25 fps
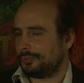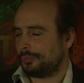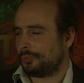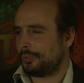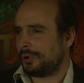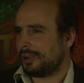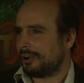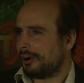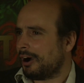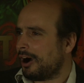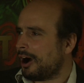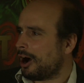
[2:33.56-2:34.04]

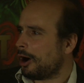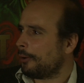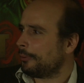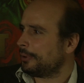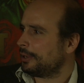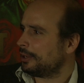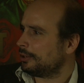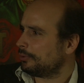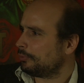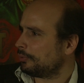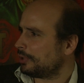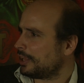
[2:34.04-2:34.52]
where are
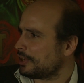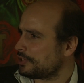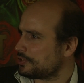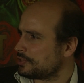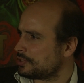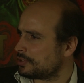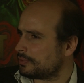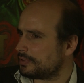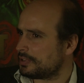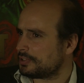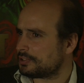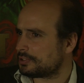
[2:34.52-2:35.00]
we in relation
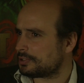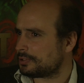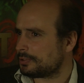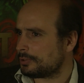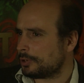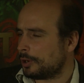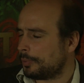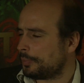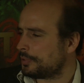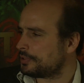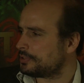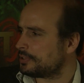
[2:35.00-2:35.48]
to these
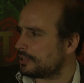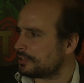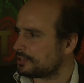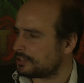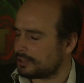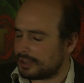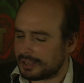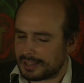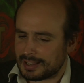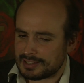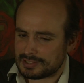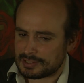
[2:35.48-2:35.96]
two opposites?
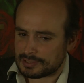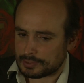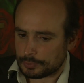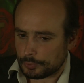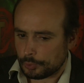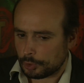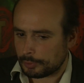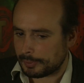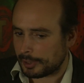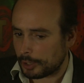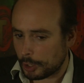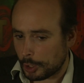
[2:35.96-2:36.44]
I guess it's
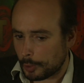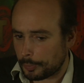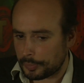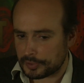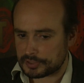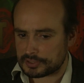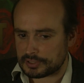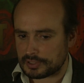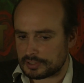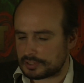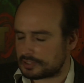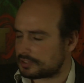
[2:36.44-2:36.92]
all about
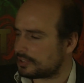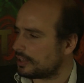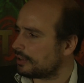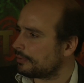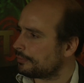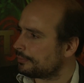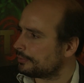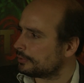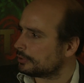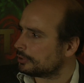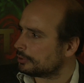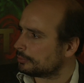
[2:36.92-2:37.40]
opposites,
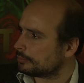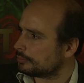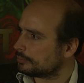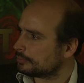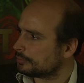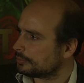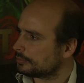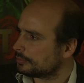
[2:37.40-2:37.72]
that film.